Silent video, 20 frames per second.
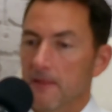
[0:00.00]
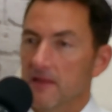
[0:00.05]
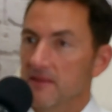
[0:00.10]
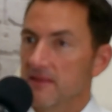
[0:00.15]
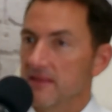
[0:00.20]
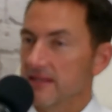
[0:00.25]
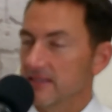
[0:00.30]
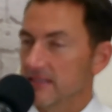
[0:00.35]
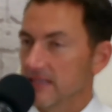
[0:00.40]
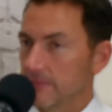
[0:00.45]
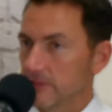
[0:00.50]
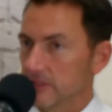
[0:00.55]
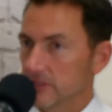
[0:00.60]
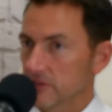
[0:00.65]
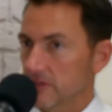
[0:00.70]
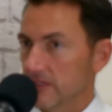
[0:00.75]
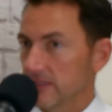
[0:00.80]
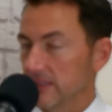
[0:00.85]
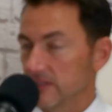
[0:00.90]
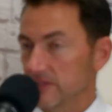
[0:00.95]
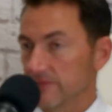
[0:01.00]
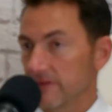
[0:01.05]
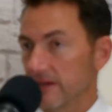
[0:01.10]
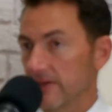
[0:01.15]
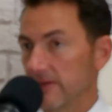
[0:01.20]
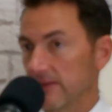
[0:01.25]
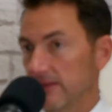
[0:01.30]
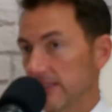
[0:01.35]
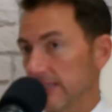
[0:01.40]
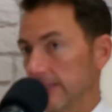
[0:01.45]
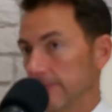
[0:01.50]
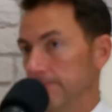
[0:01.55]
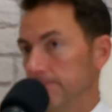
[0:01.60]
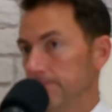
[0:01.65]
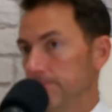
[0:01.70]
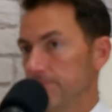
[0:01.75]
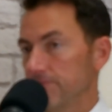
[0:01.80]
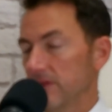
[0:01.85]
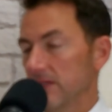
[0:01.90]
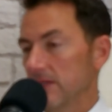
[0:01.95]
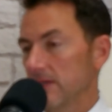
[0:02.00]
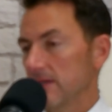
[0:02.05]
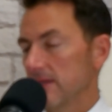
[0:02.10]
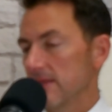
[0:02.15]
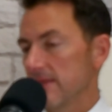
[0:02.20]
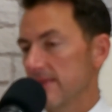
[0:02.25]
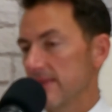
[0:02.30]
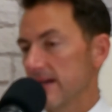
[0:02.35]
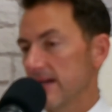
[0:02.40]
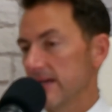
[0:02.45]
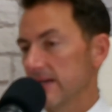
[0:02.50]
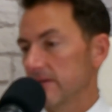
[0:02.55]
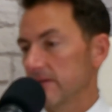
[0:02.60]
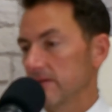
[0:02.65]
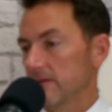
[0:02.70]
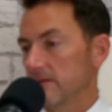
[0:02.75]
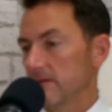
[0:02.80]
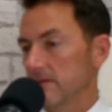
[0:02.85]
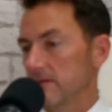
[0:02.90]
that demonstrate this very thing, that